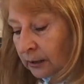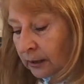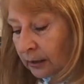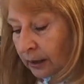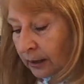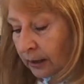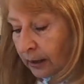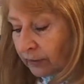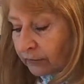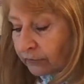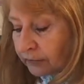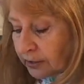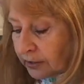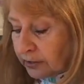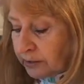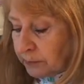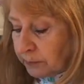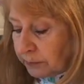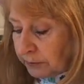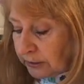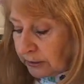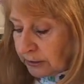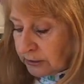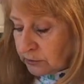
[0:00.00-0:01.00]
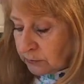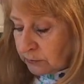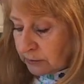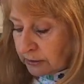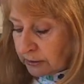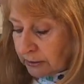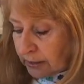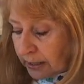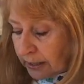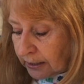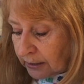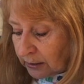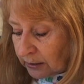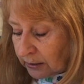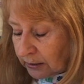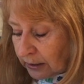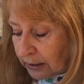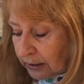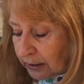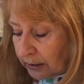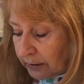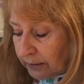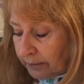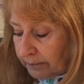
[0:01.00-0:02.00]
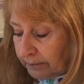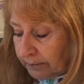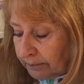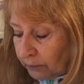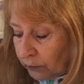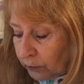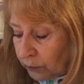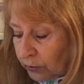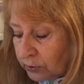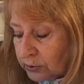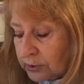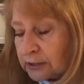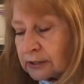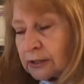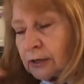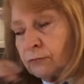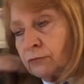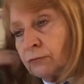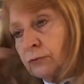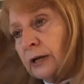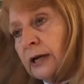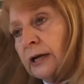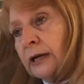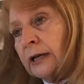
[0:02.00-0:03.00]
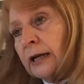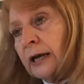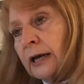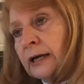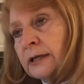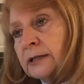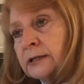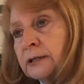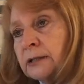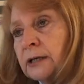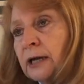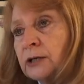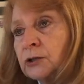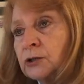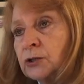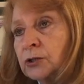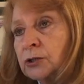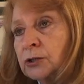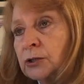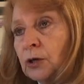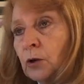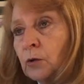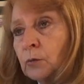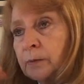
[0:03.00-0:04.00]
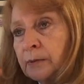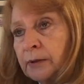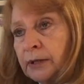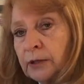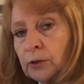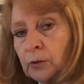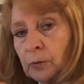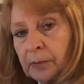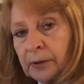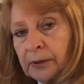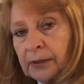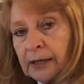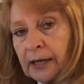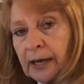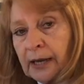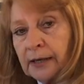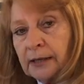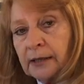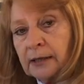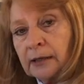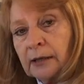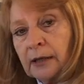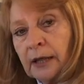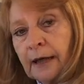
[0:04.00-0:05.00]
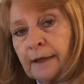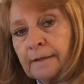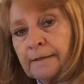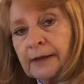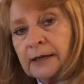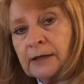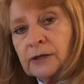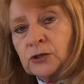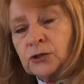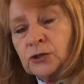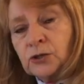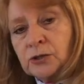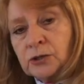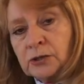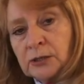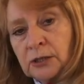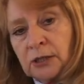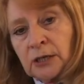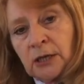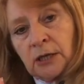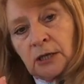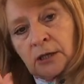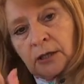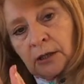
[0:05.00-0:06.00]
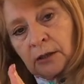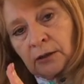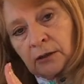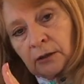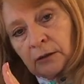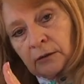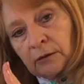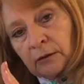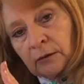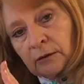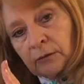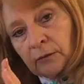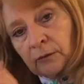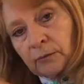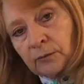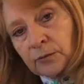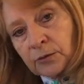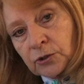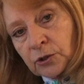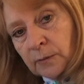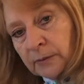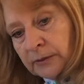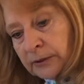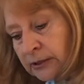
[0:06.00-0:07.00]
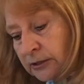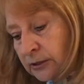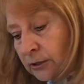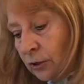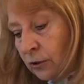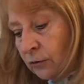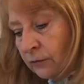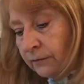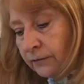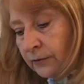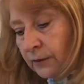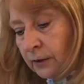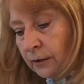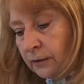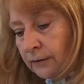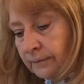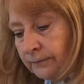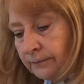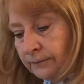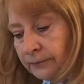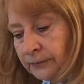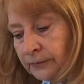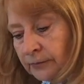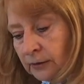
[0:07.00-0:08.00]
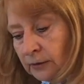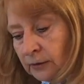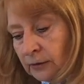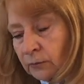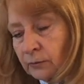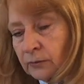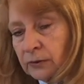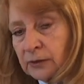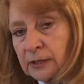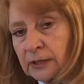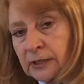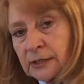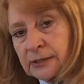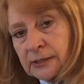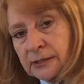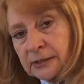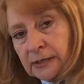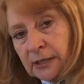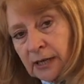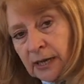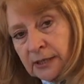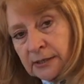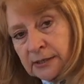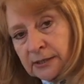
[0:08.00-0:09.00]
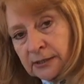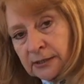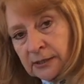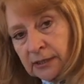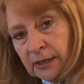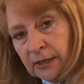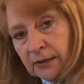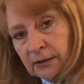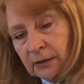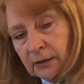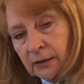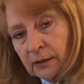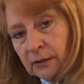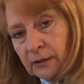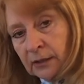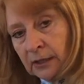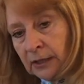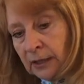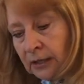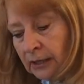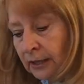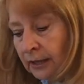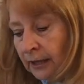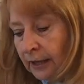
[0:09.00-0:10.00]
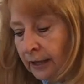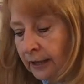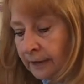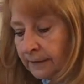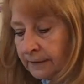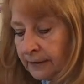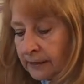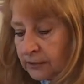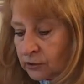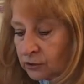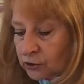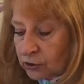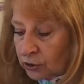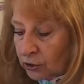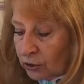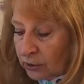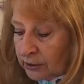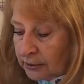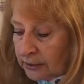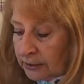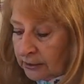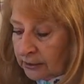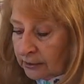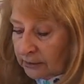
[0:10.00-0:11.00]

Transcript: I'm really pleased with that. Once I realised, I just opened it up again and then just doubled it over with the insides together, and then join it,